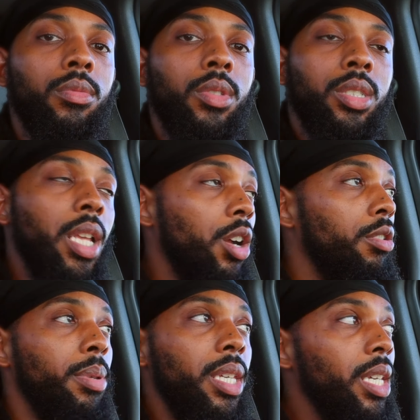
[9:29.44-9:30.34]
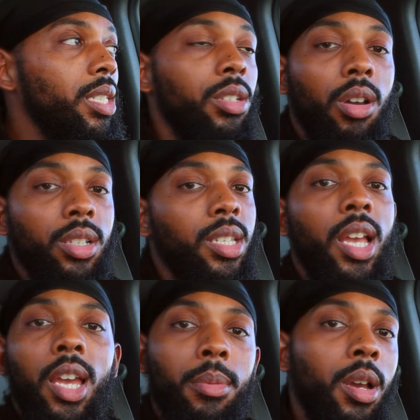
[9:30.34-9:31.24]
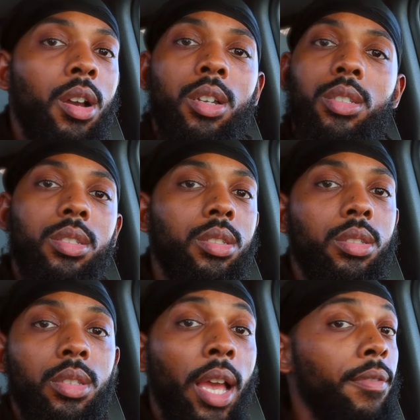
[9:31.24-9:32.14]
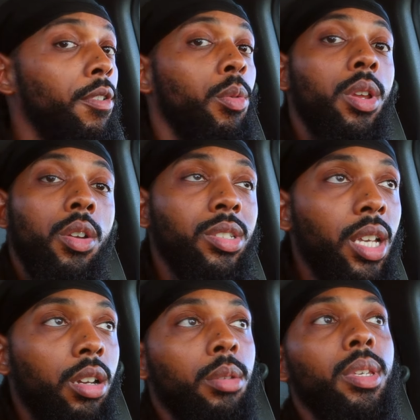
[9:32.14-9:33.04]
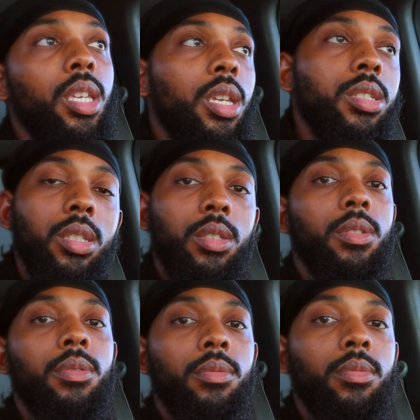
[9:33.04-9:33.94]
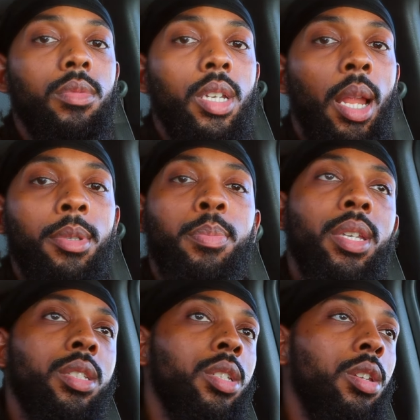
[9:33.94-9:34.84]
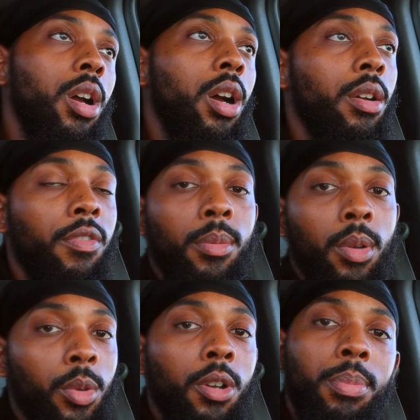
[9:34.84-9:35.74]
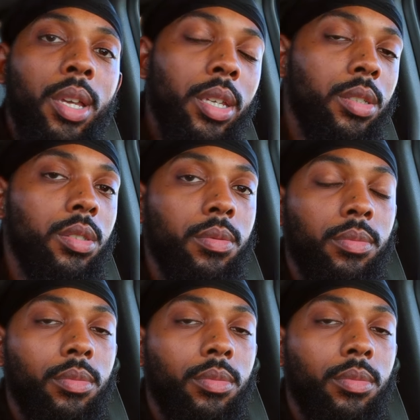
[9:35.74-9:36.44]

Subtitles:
It's not going to be easy all the time, dog. Like, for real, it's not going to be easy. And I'm speaking to y'all from a real place.